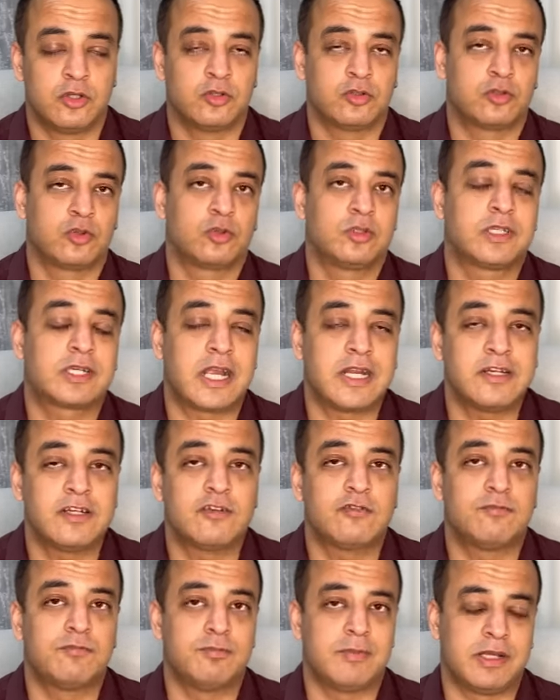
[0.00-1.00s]
So the kind
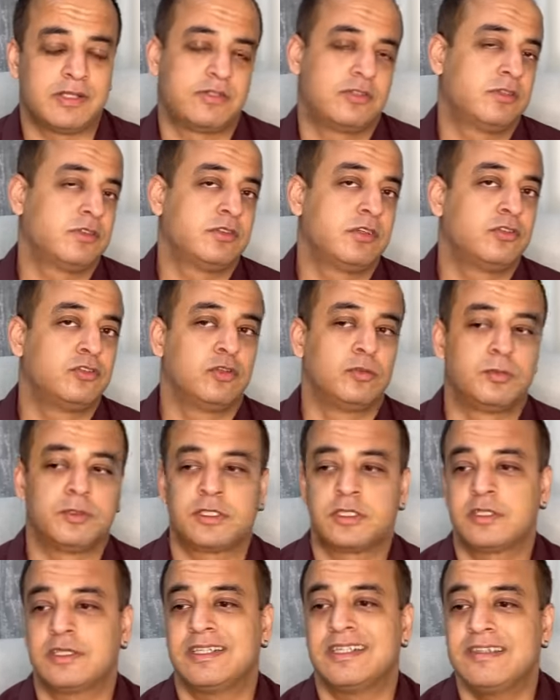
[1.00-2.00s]
of message that
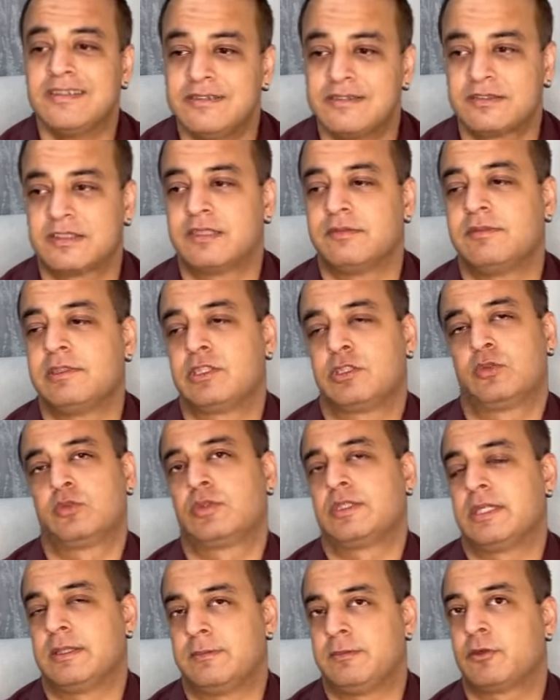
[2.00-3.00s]
Jupiter is giving to
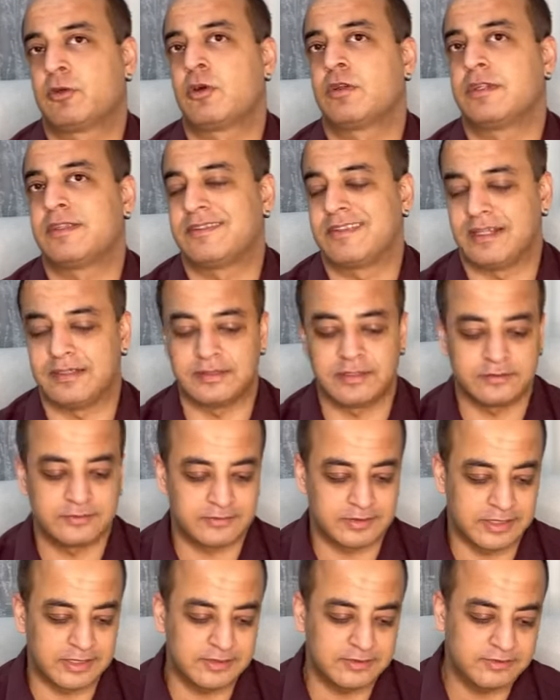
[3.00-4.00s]
Capricorn ascendants
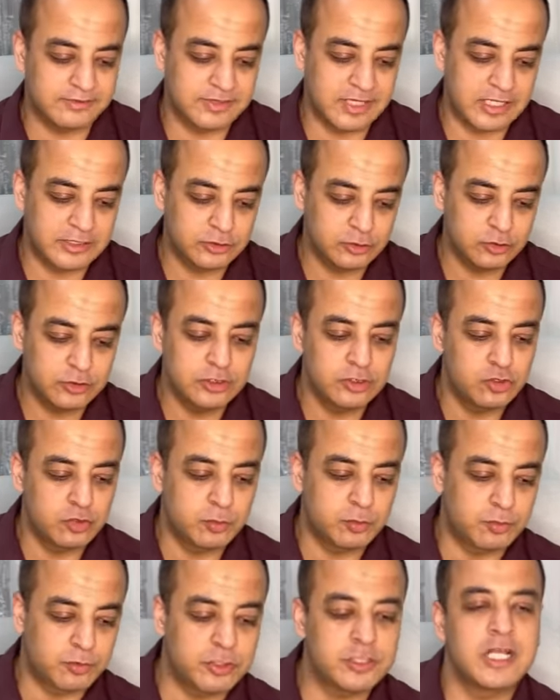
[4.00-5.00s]
is that you need to
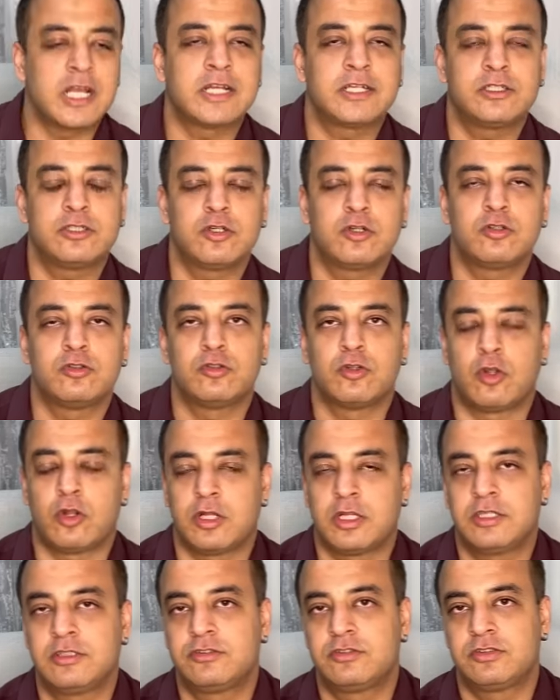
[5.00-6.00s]
protect your
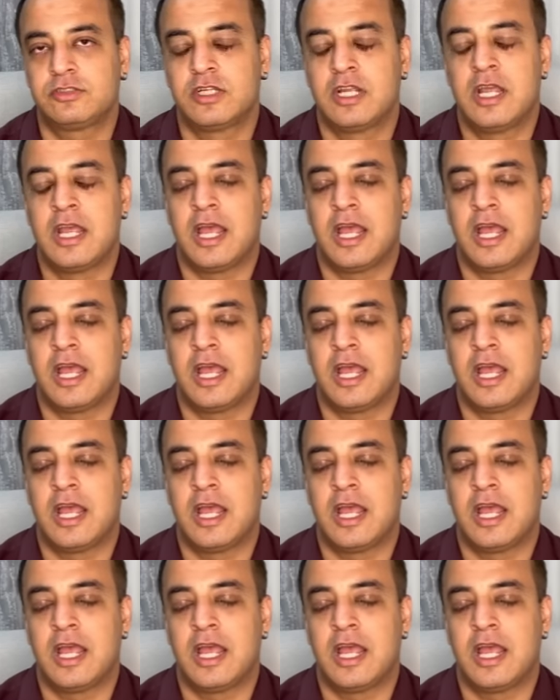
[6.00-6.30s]
knowledge